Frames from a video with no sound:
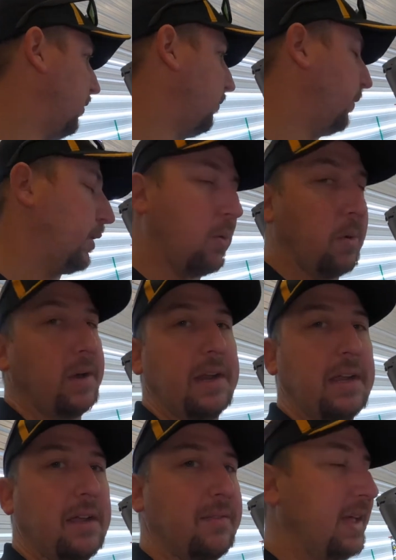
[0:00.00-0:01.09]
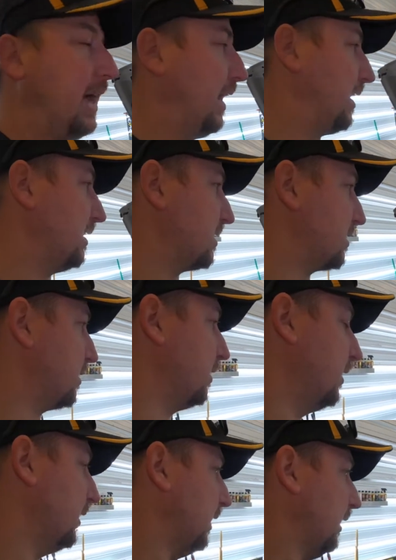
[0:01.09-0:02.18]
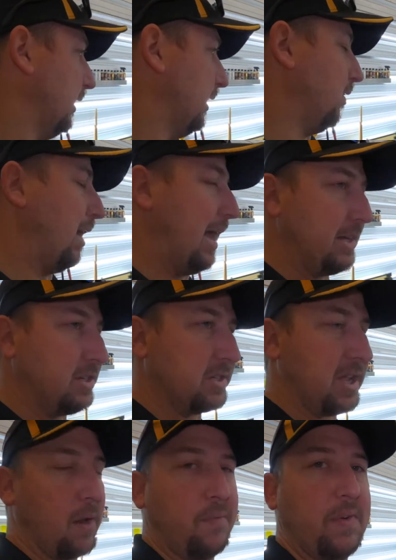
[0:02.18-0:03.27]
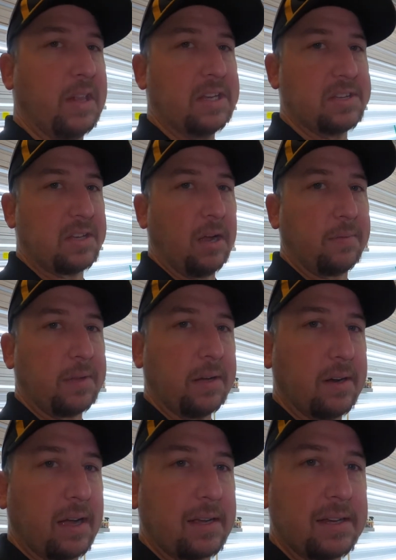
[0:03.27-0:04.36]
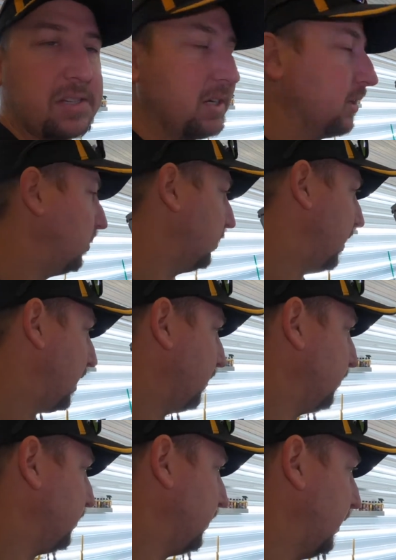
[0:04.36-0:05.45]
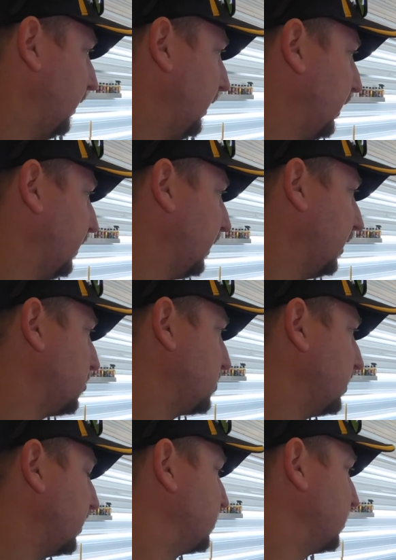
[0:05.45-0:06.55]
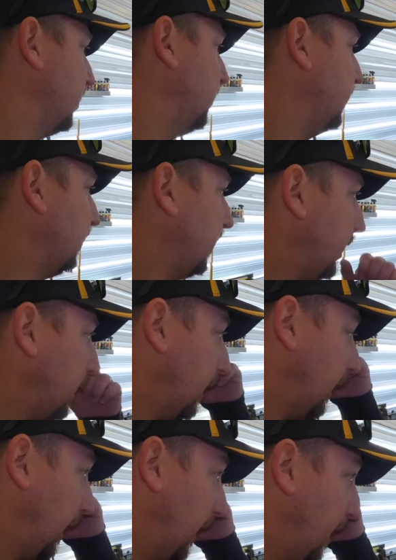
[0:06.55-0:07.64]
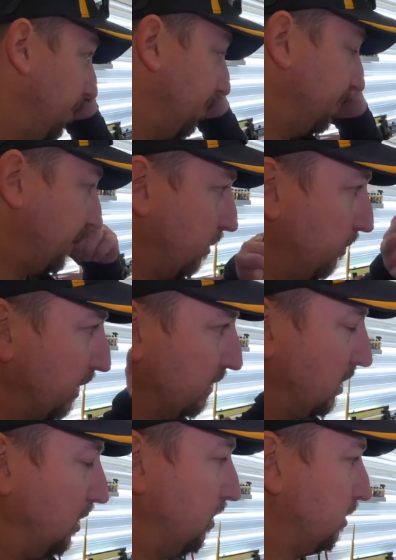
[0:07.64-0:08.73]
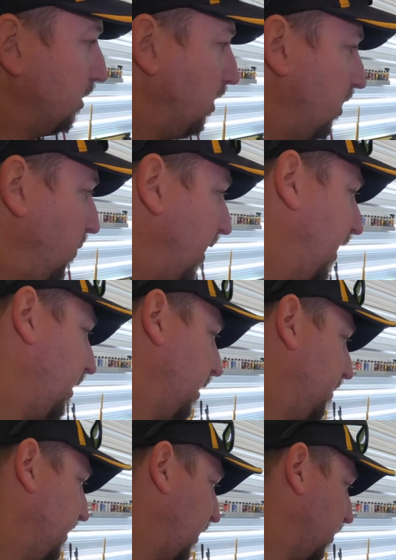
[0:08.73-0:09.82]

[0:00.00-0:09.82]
record any of that because it's just kind of fiddly stuff that you're not going to see a whole lot of anything interesting. So, but it's all wired up now